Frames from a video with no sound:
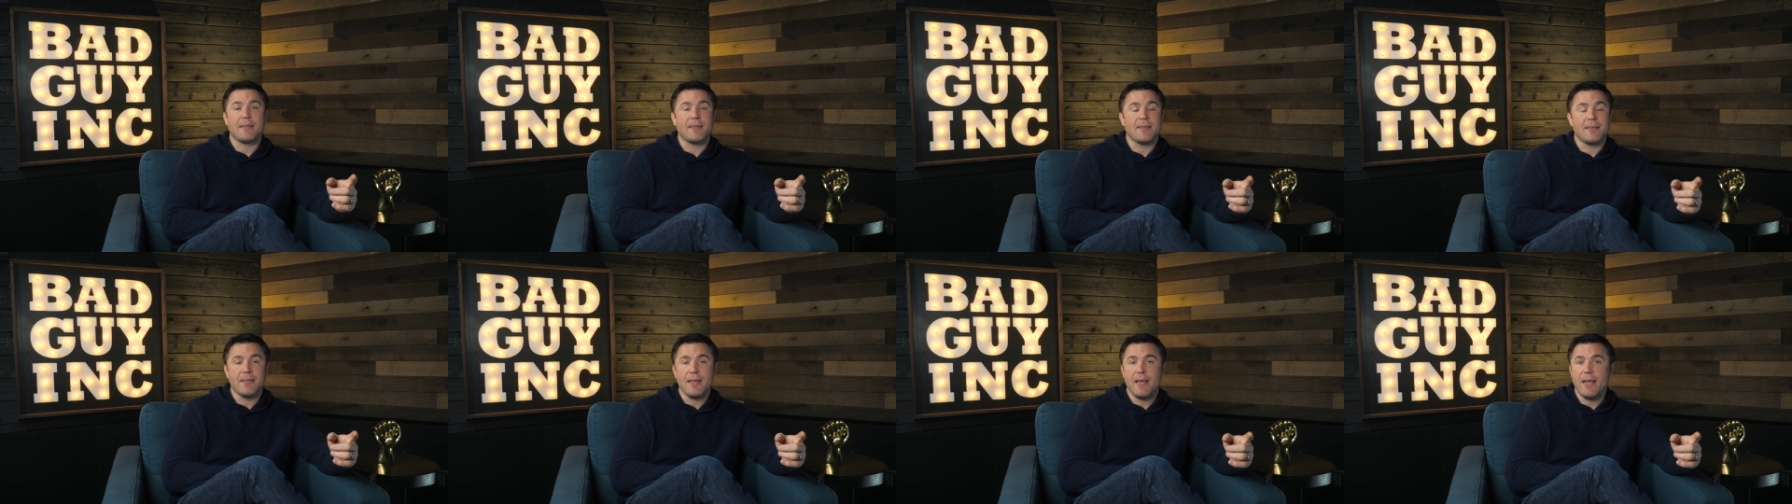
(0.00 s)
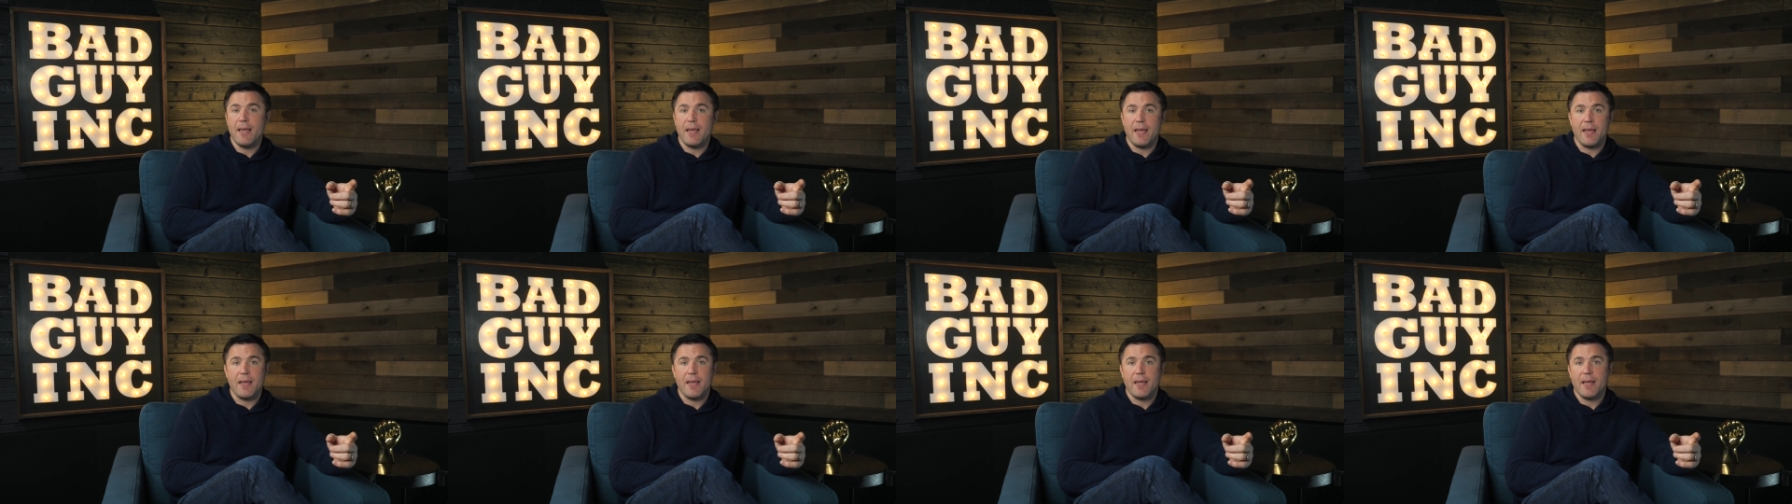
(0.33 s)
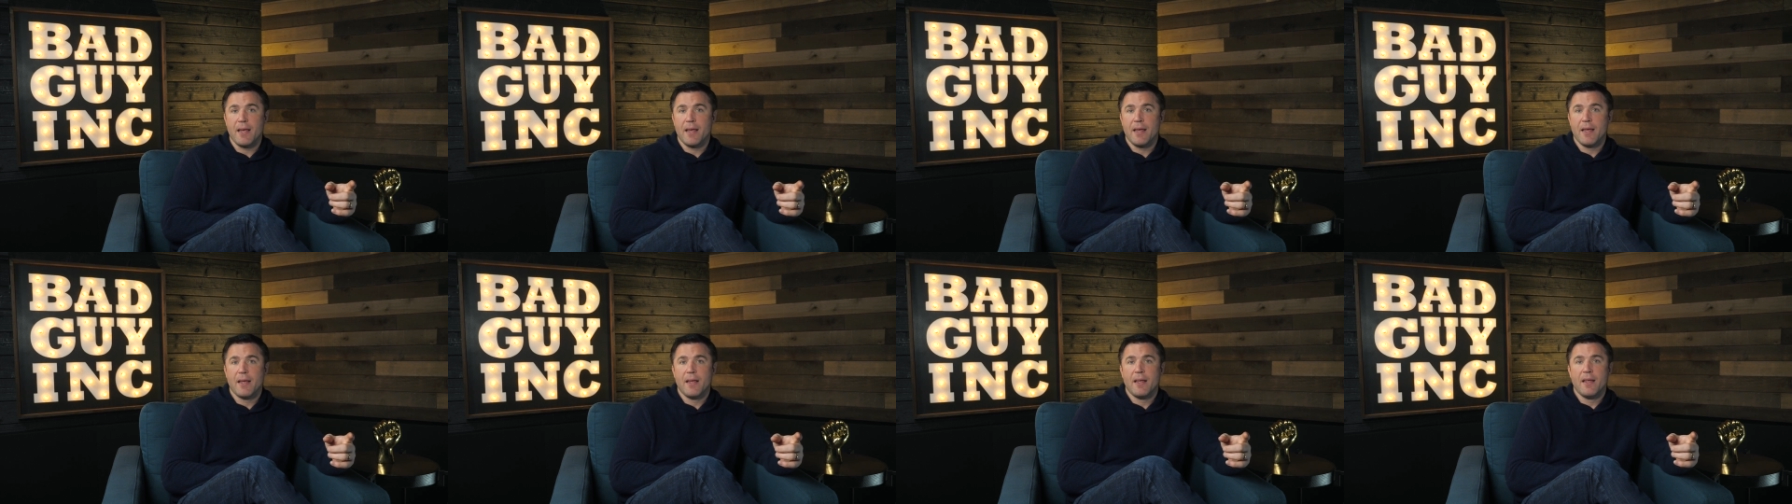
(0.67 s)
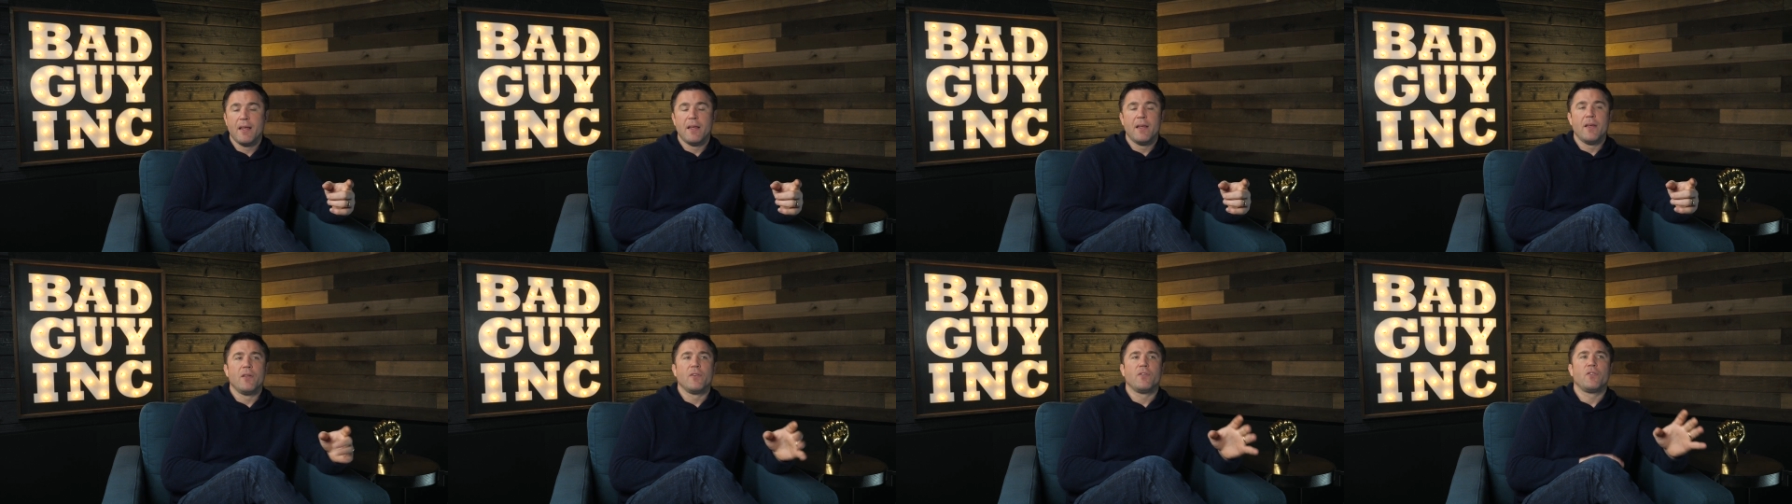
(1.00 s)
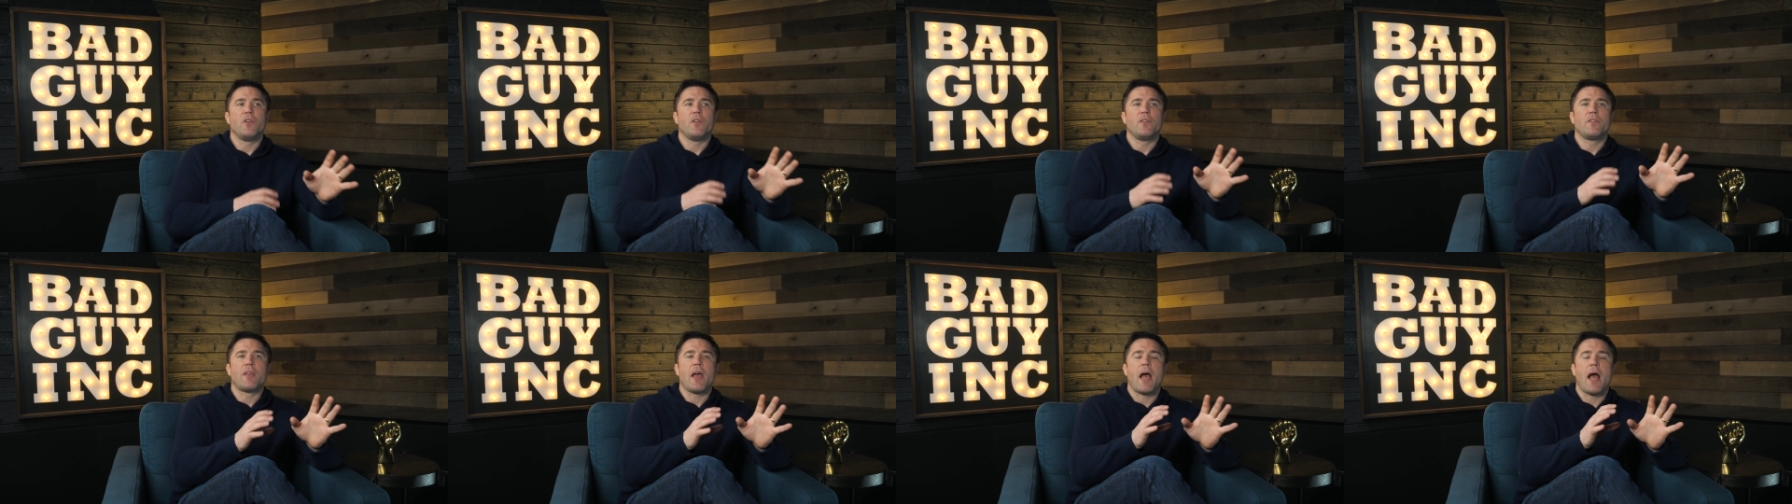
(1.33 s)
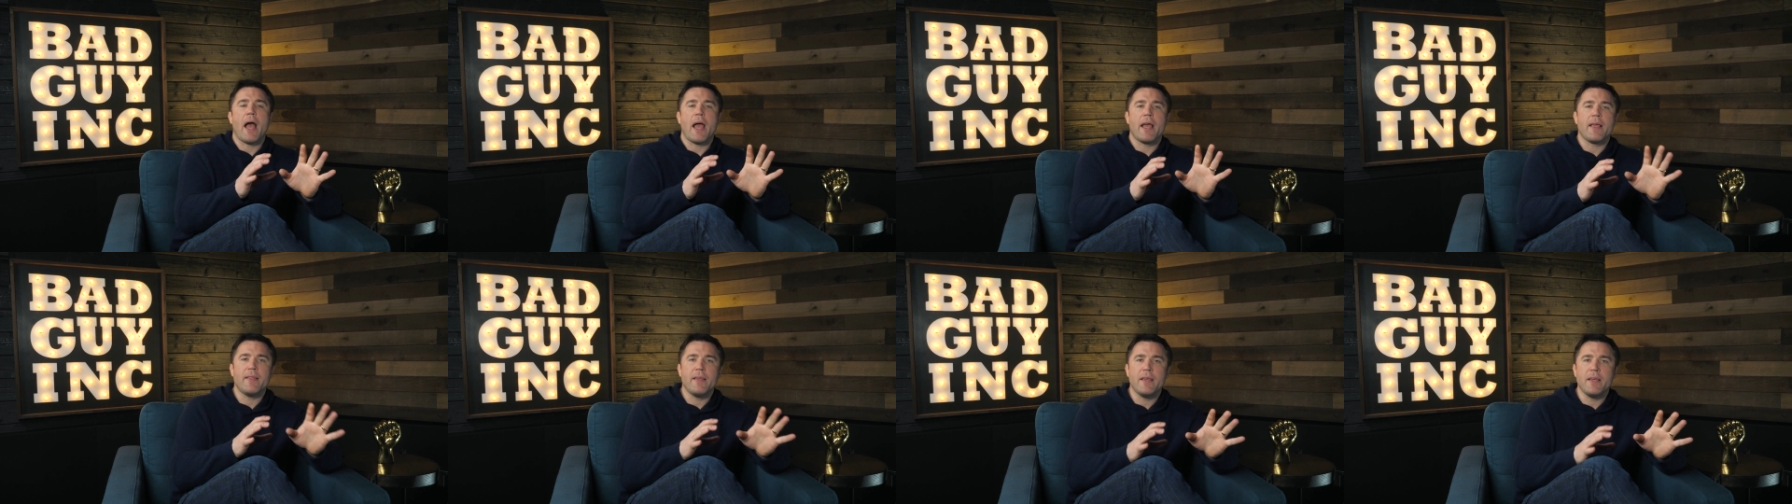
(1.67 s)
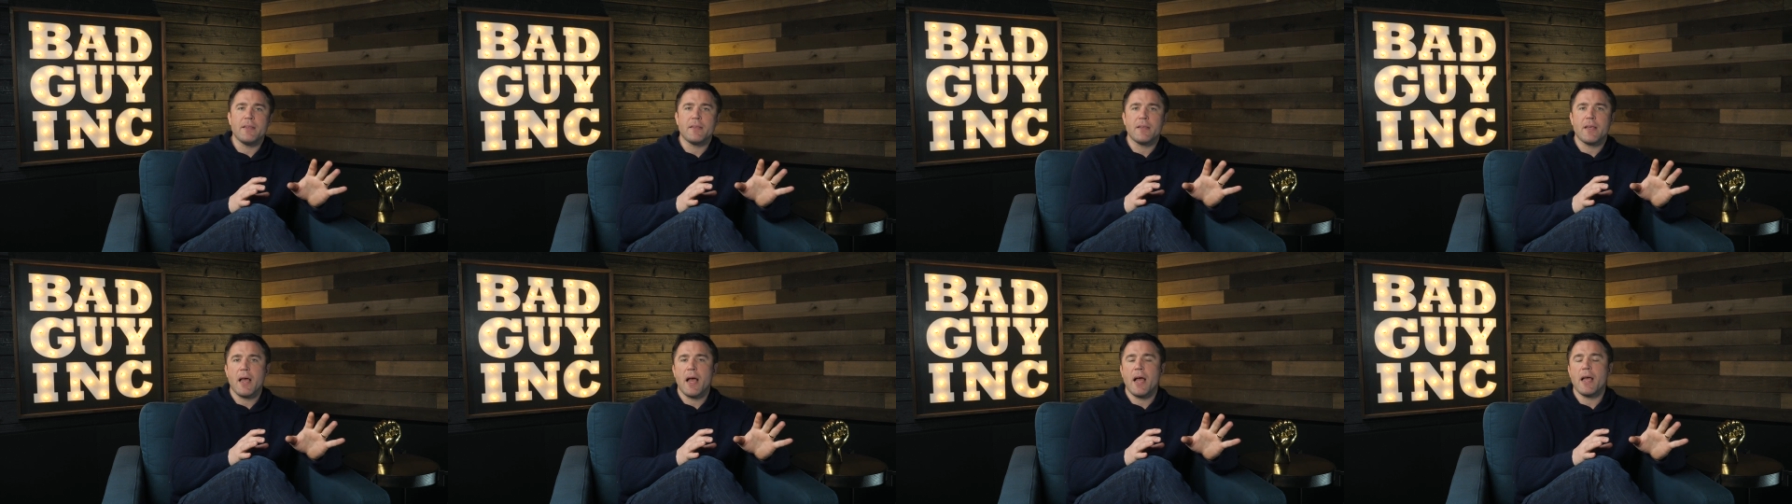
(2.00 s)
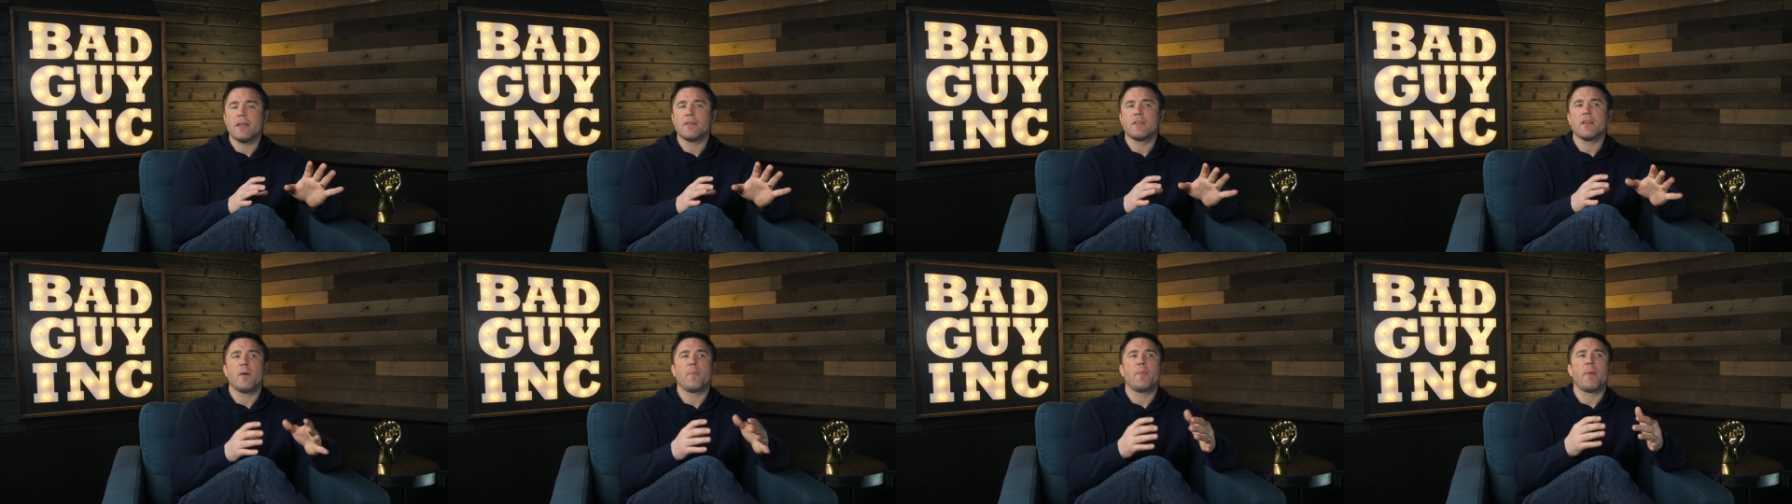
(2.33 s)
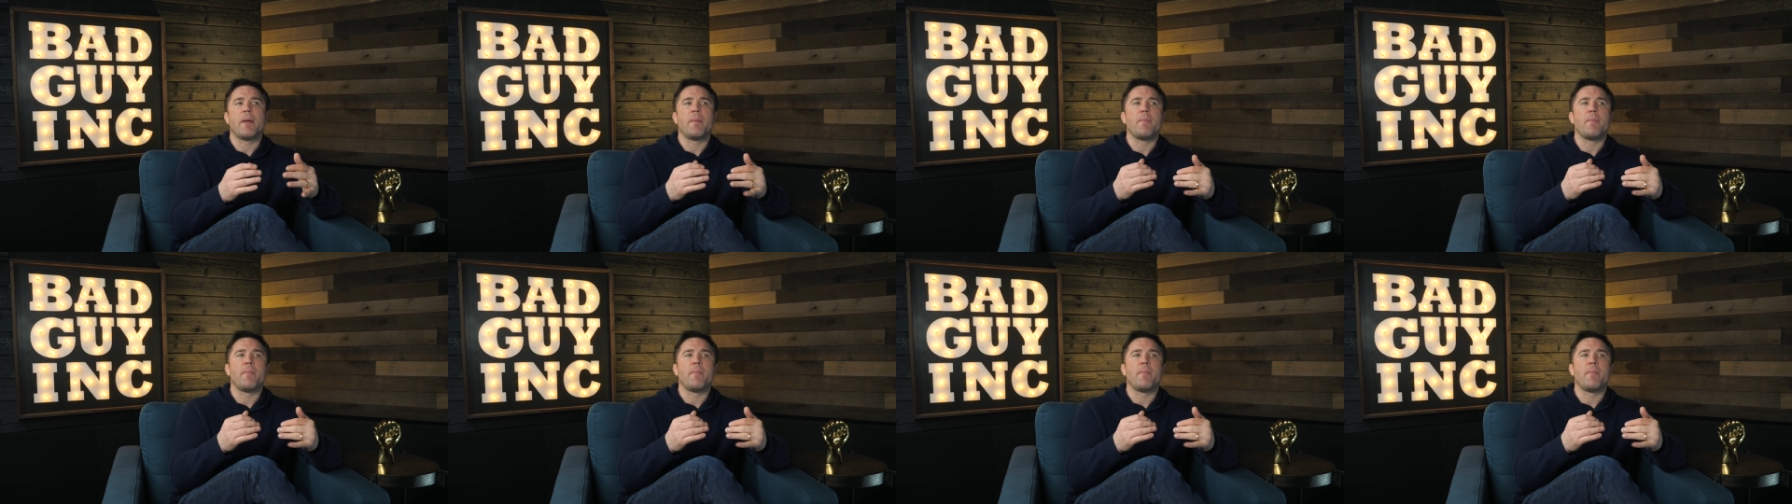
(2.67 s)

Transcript: see to tie these guys up